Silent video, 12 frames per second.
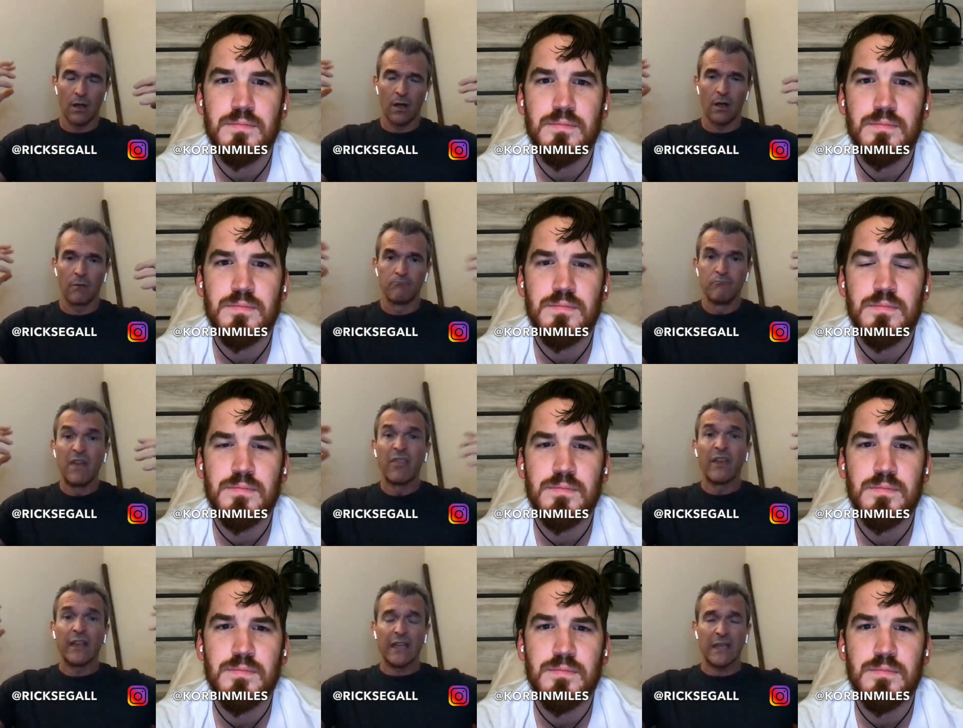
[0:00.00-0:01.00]
Speaker 1: uh,
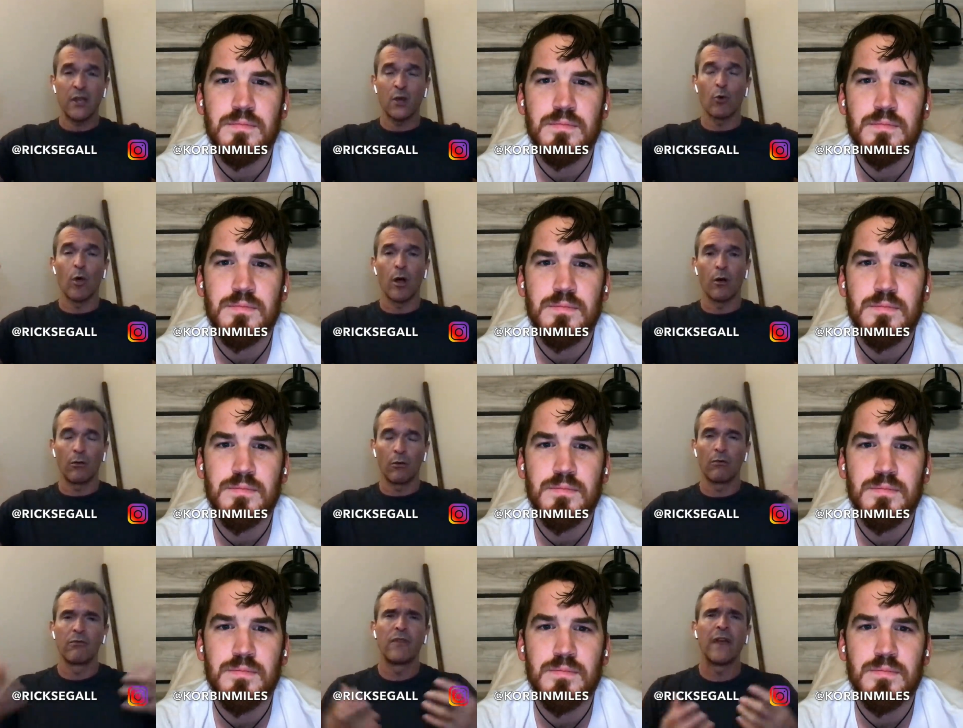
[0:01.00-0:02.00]
mythic
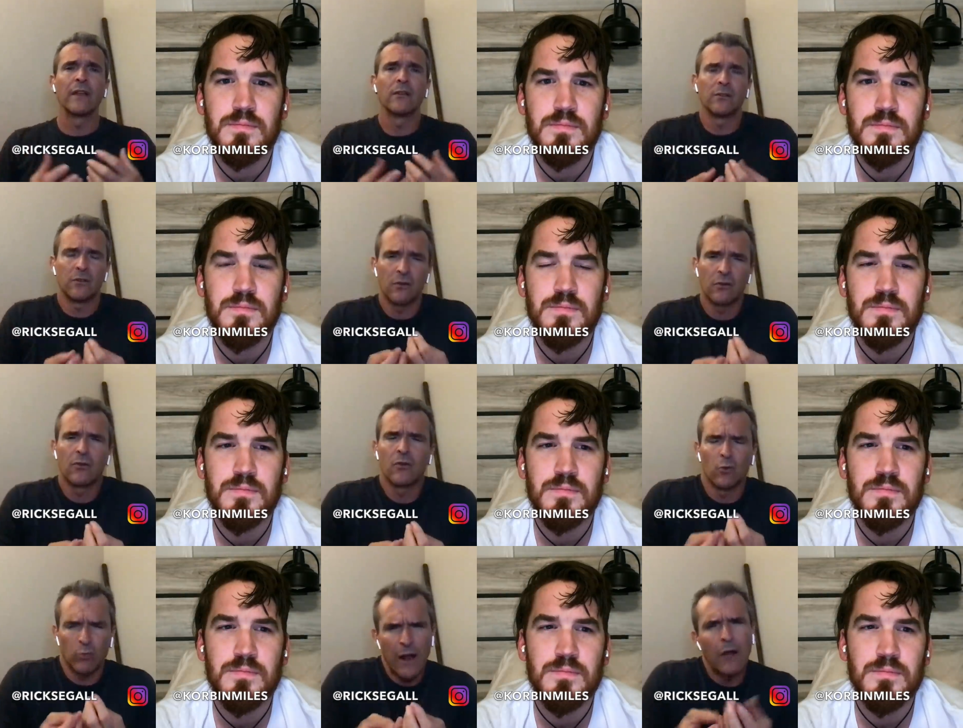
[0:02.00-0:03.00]
hero than
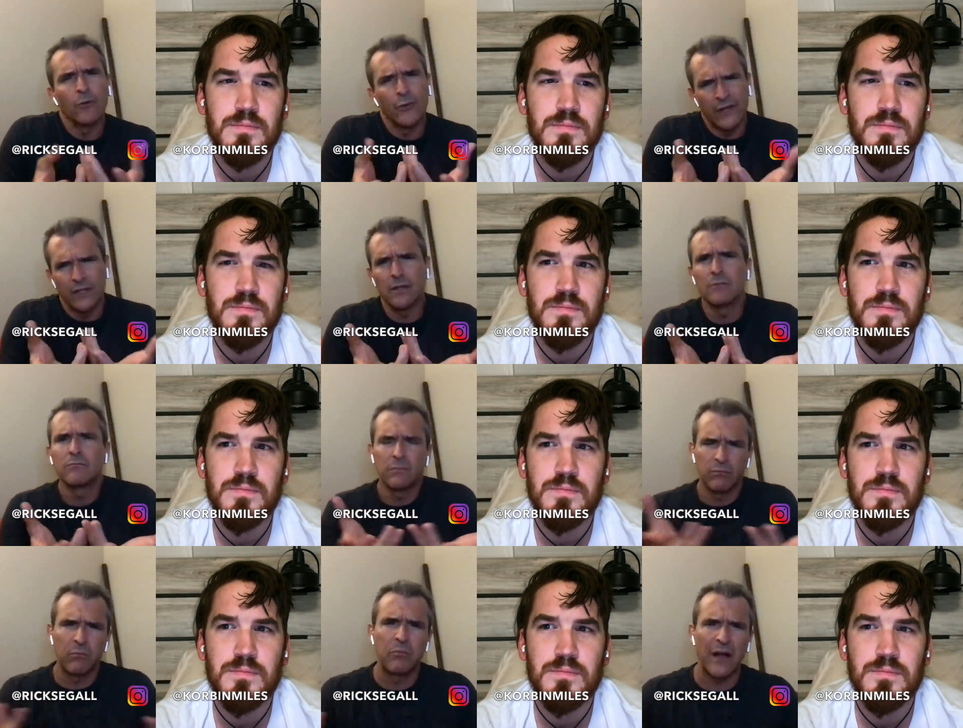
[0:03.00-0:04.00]
grounded
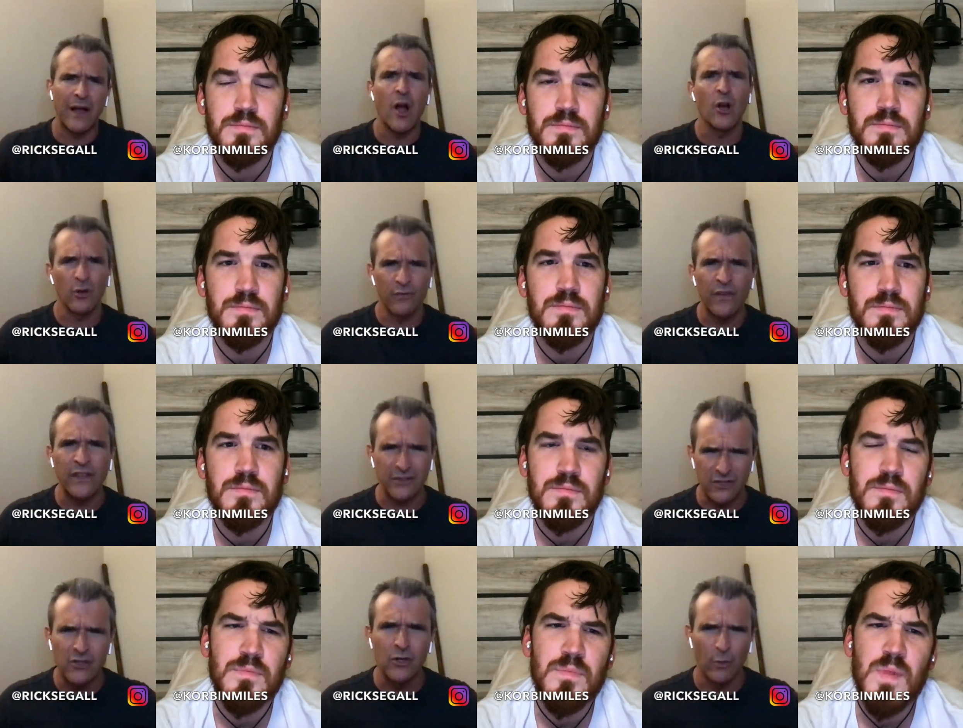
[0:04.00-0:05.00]

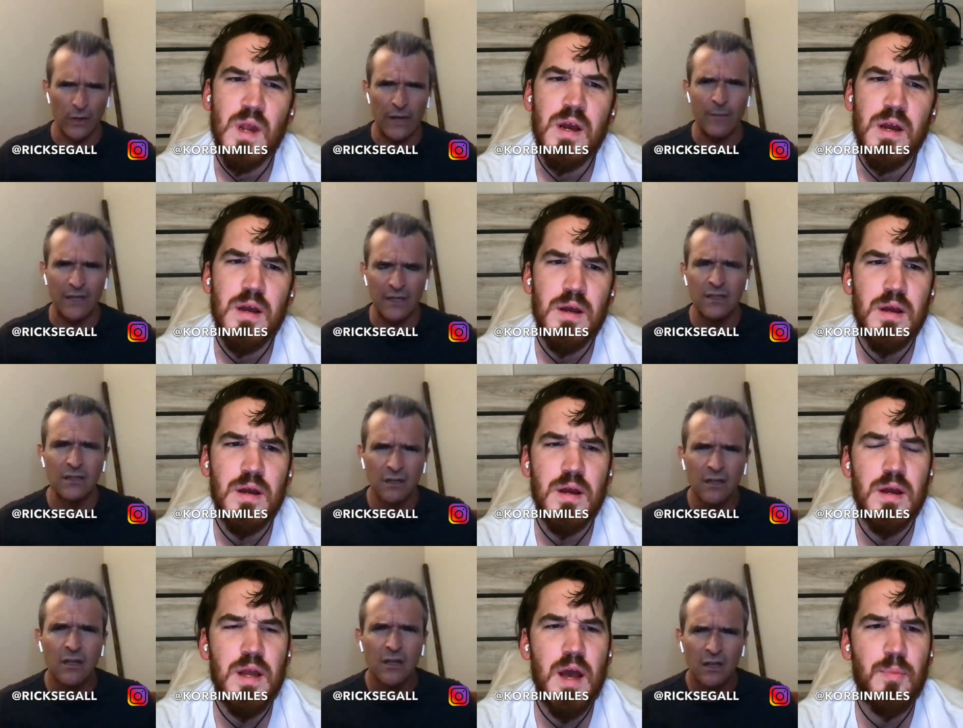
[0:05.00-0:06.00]
biographies. You know what I mean?
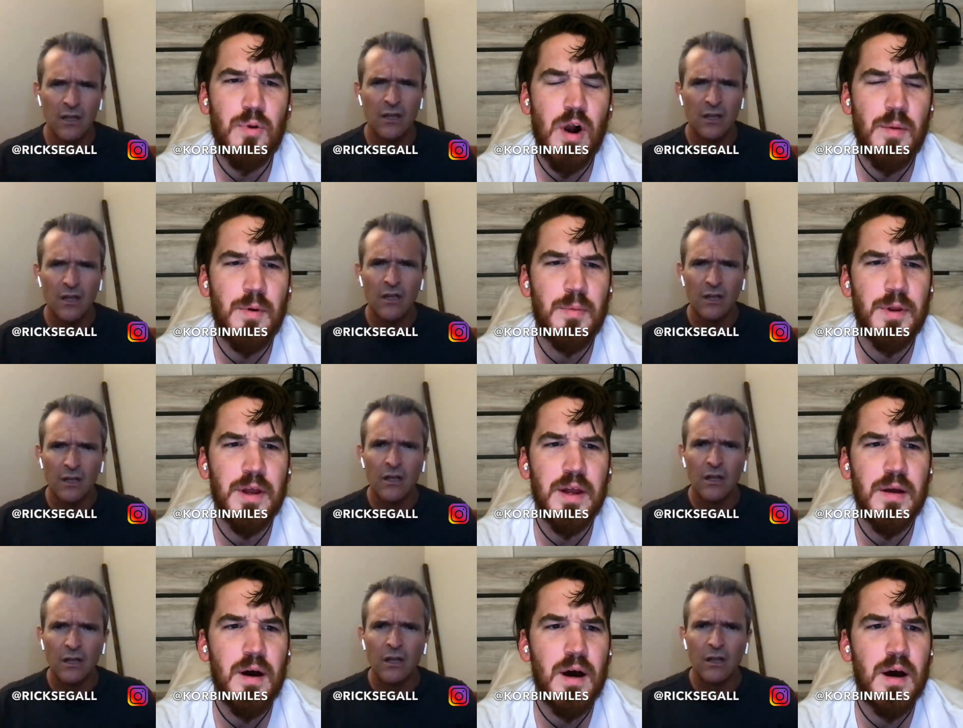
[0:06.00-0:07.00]
Speaker 2: Yeah,
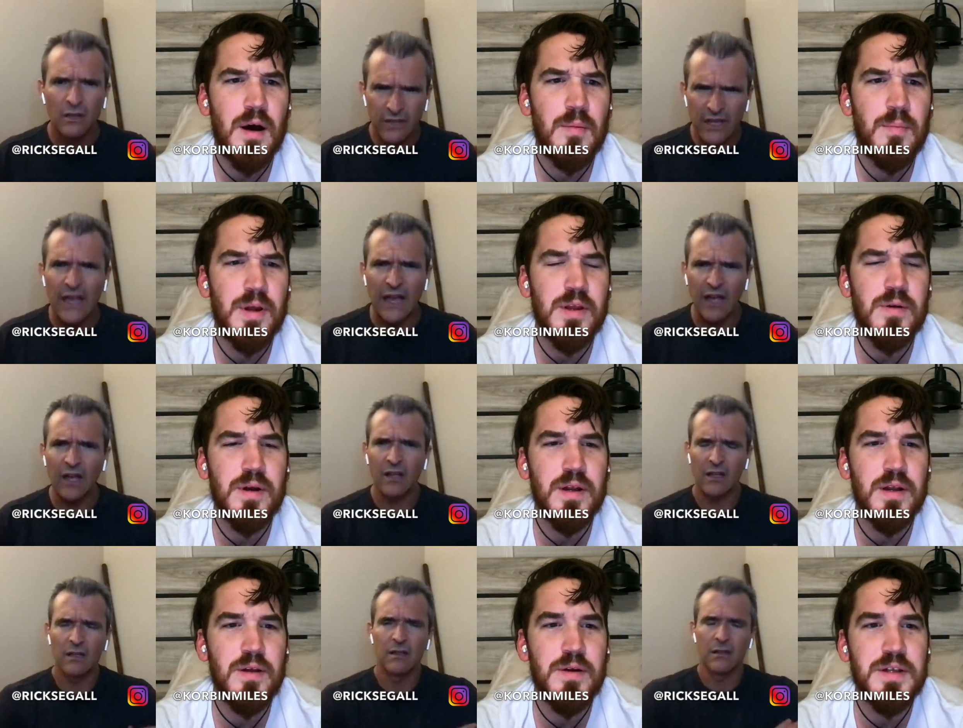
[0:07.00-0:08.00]
probably. Uh, yeah, you,
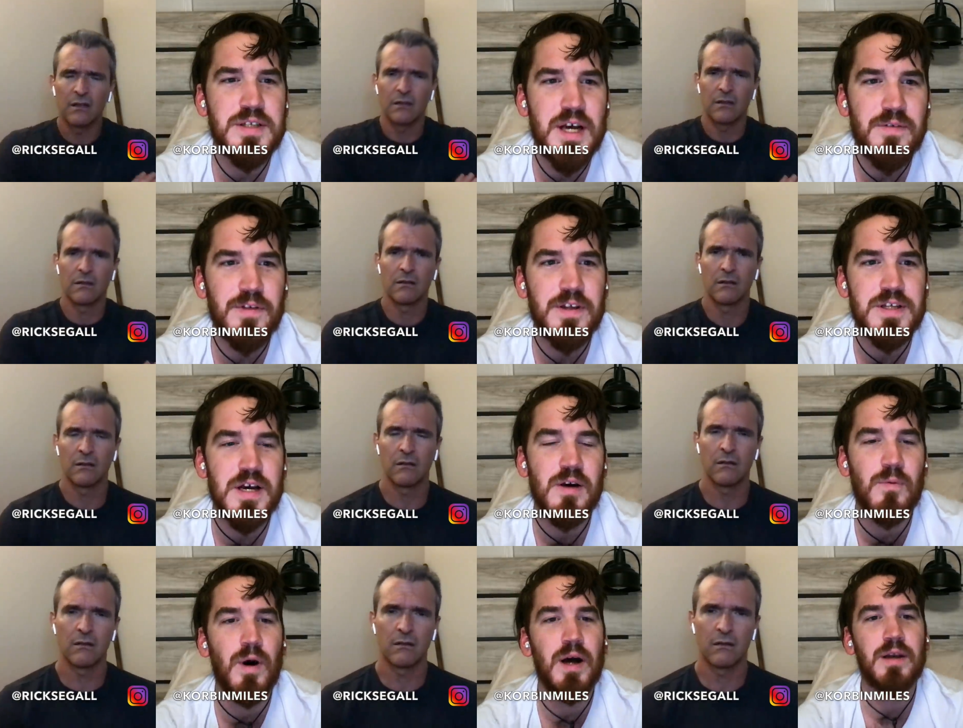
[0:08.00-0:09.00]
you, can definitely
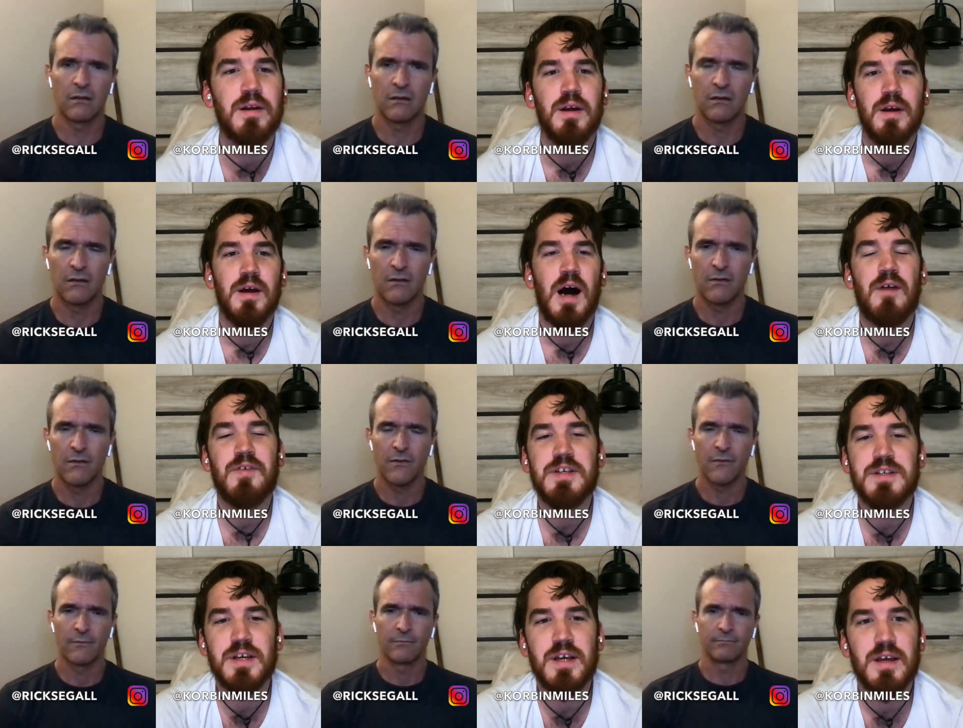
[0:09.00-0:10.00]
tell one.
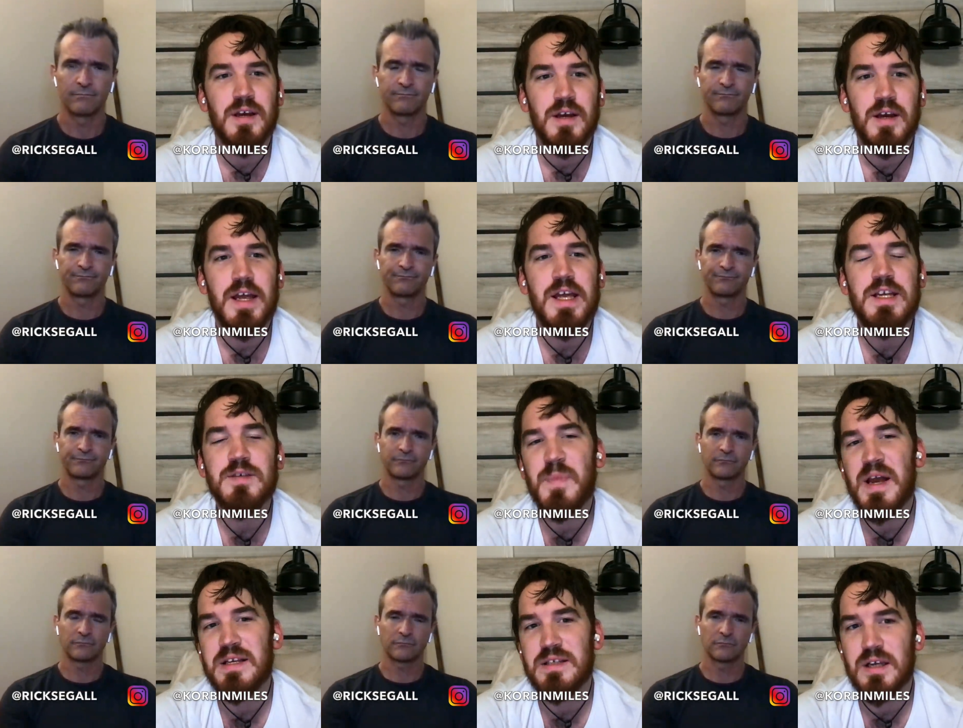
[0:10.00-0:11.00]
Obviously, he's
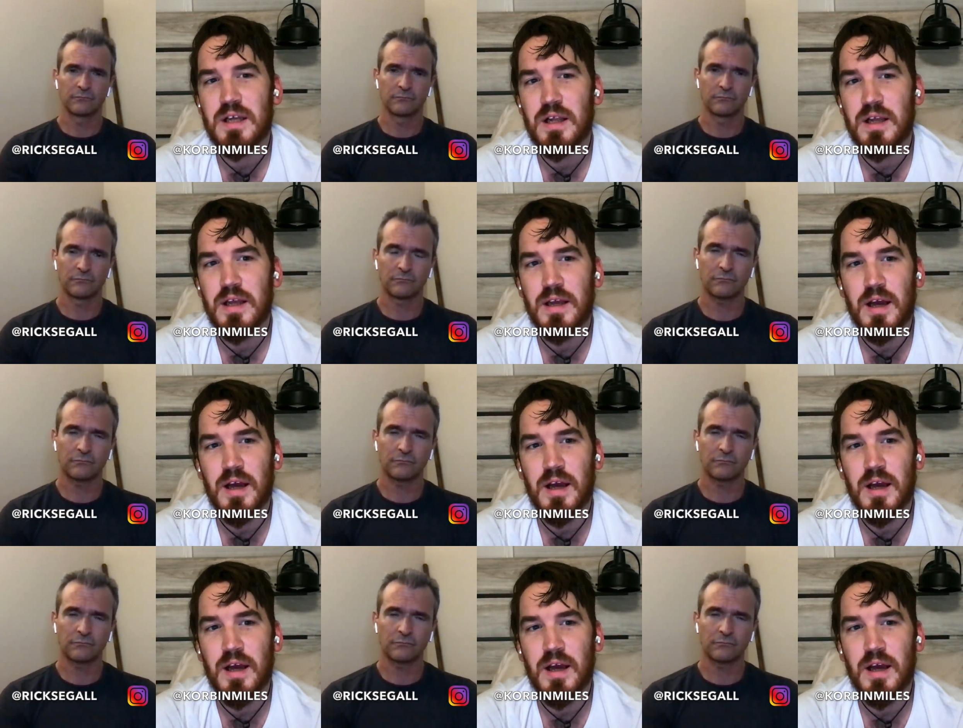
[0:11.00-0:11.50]
basically,